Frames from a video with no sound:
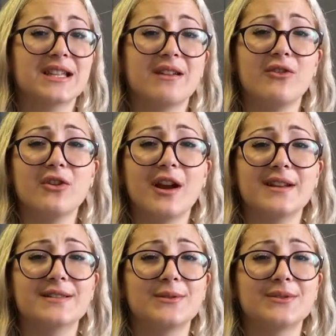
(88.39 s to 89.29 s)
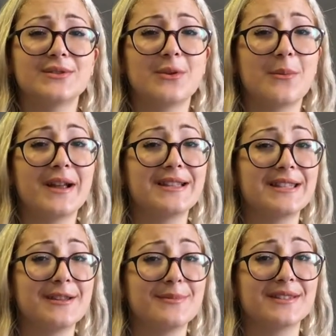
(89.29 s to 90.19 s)
give you guys also my
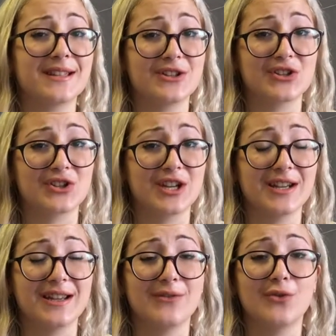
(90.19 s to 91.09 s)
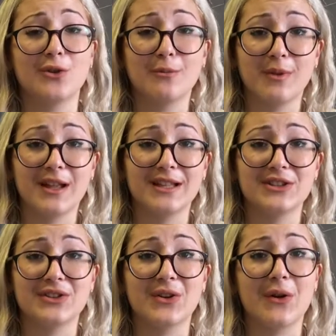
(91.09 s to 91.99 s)
tips and tricks if you're planning
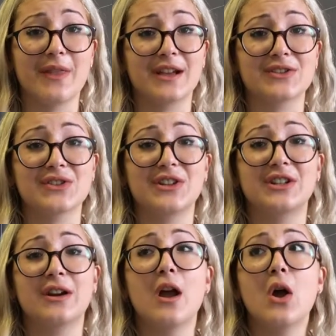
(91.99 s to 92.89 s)
to go next year